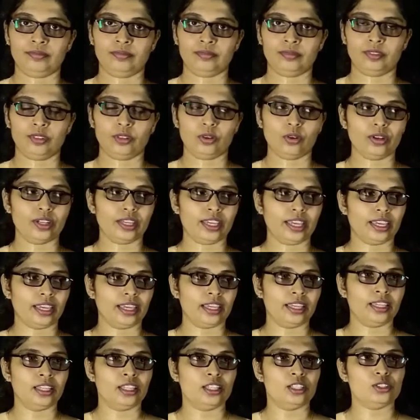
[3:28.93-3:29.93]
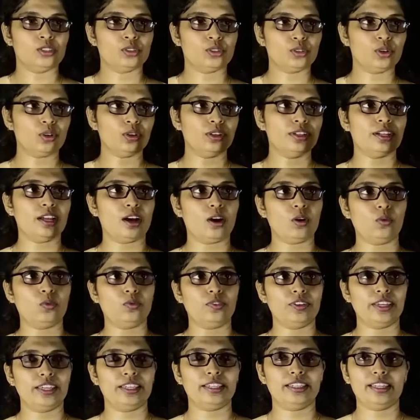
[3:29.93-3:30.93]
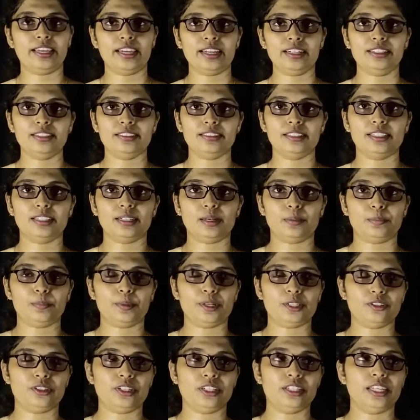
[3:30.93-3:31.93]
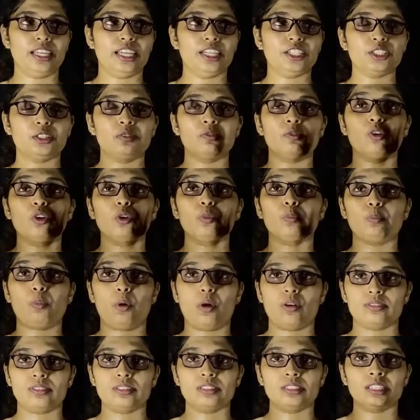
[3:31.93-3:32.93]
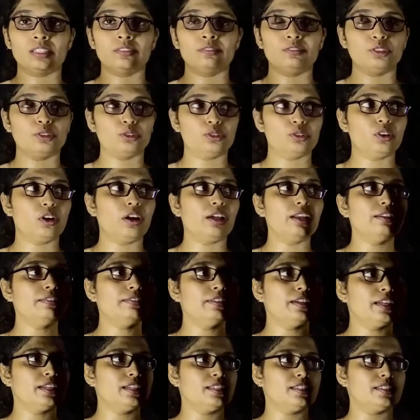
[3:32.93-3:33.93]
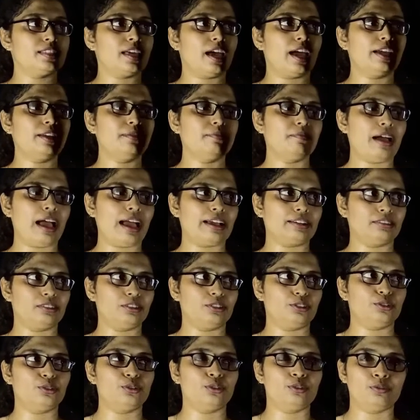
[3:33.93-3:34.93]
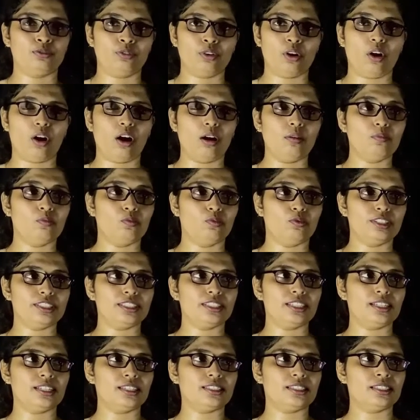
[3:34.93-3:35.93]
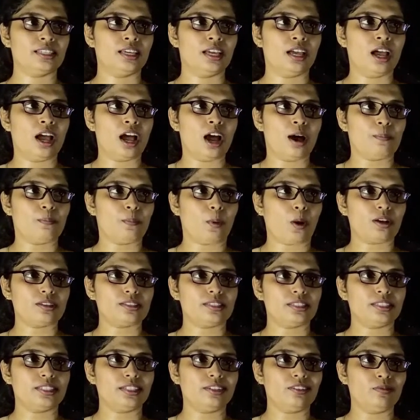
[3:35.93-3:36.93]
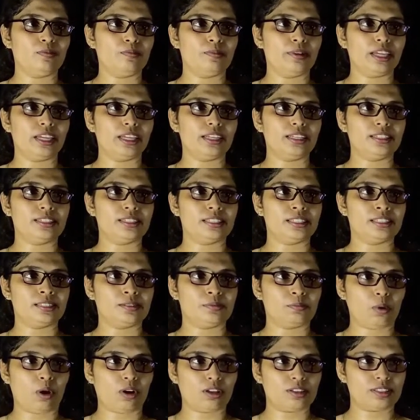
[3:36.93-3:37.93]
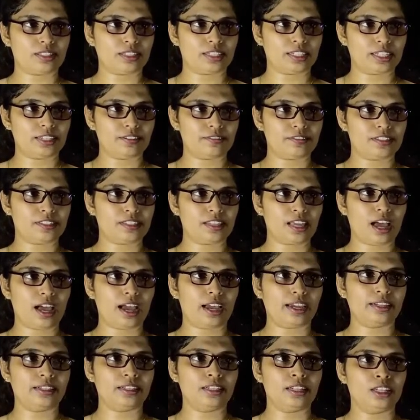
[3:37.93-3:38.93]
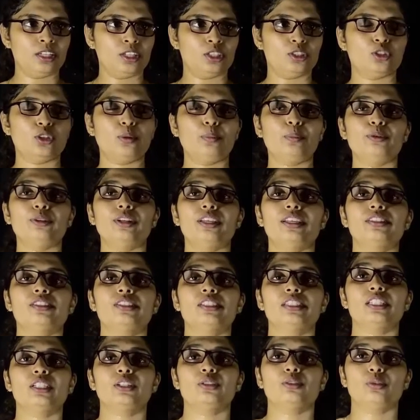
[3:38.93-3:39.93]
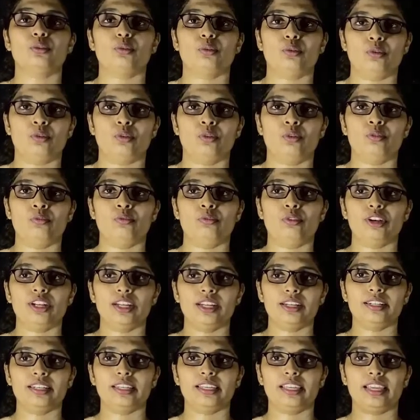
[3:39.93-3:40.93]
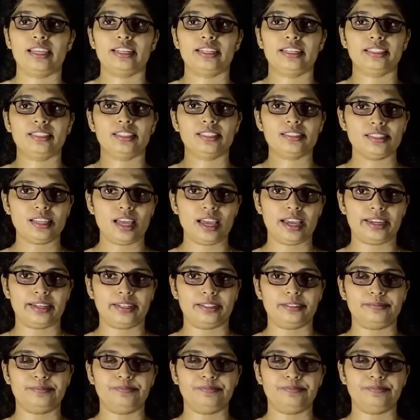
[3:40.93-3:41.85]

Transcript: Okay, so now we get the representation for positive 12 in sign magnitude form, which is positive means positive sign. So put a 0 for indicating the sign.